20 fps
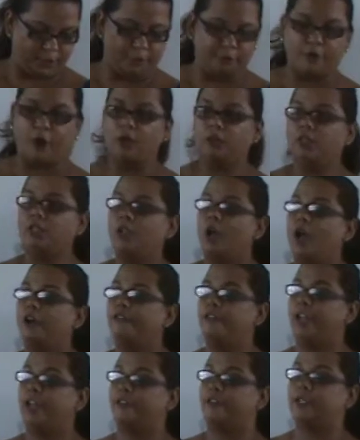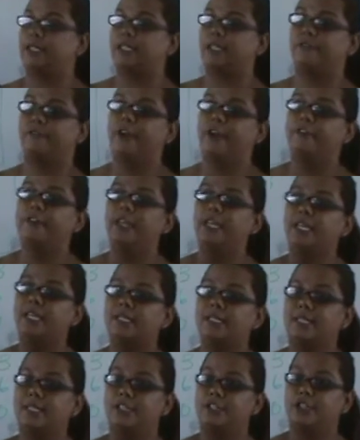rounding off errors are very
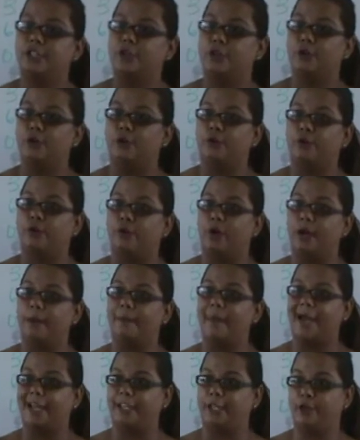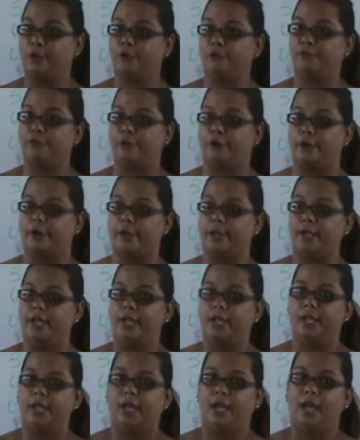easy to maneuver
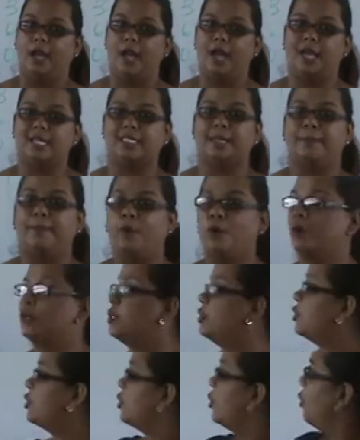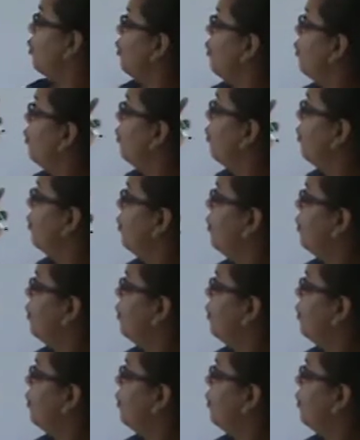as opposed to